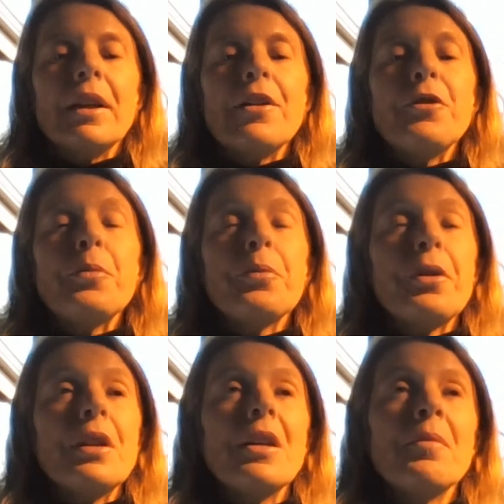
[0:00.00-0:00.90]
If your
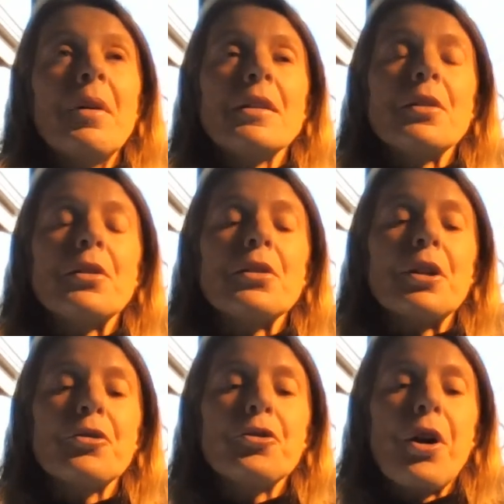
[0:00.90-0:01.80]
breathing muscles
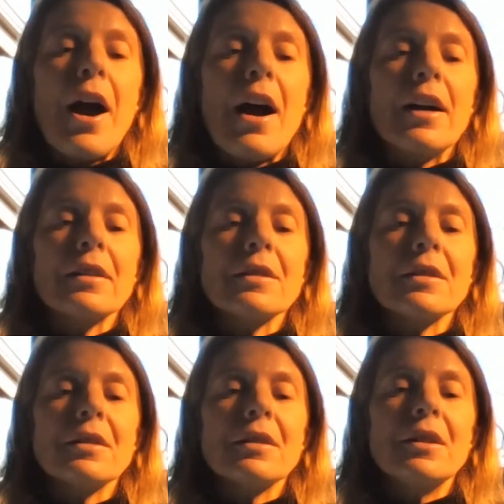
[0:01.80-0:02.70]

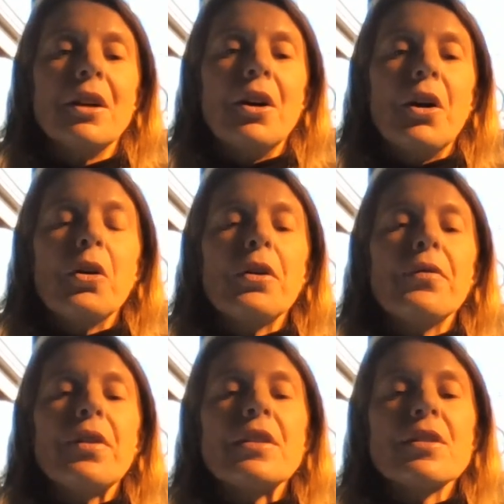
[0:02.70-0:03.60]
contract, or
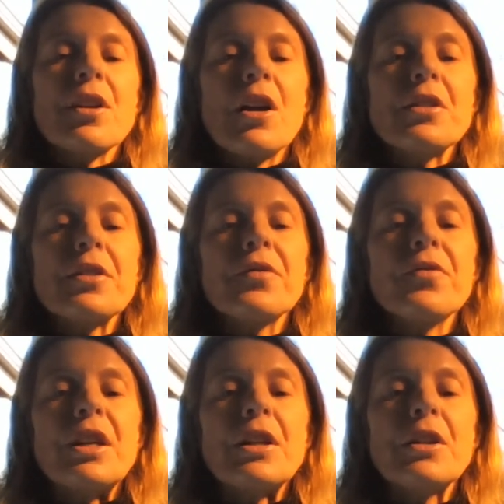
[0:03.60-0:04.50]
if they start to
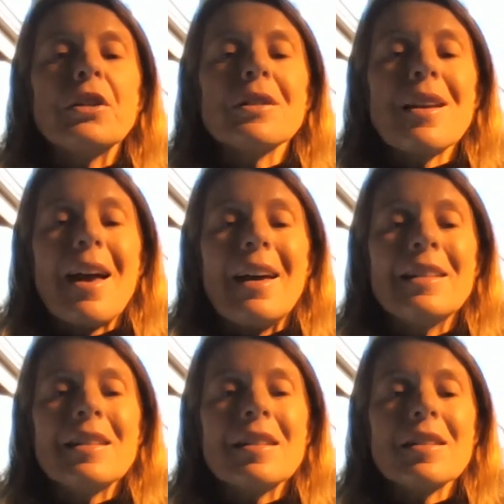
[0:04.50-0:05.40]
feel
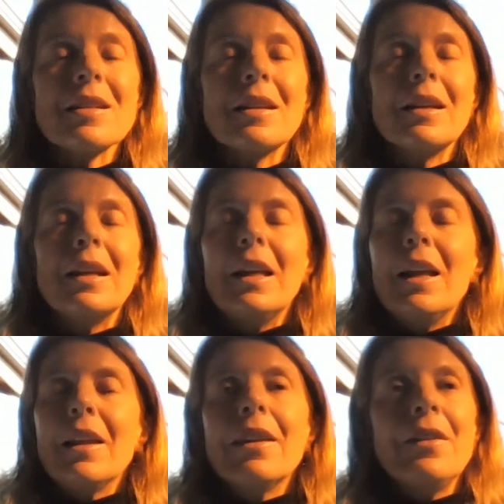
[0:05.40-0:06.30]
tense,
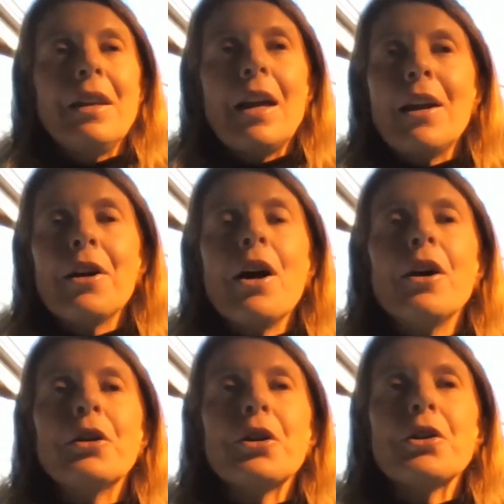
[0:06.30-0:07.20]
then the air
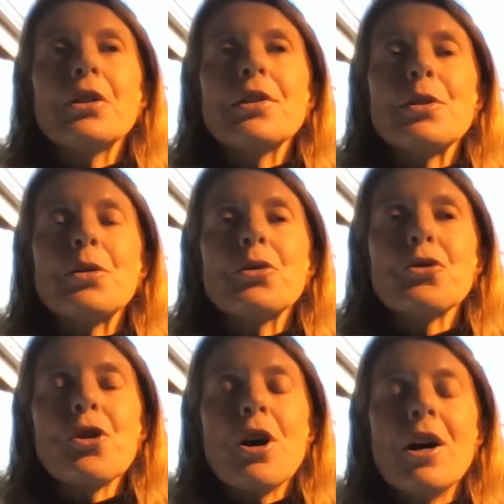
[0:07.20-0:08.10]
hunger is too
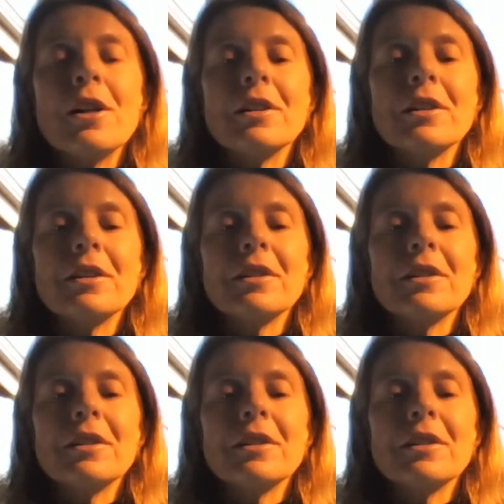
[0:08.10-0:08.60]
strong.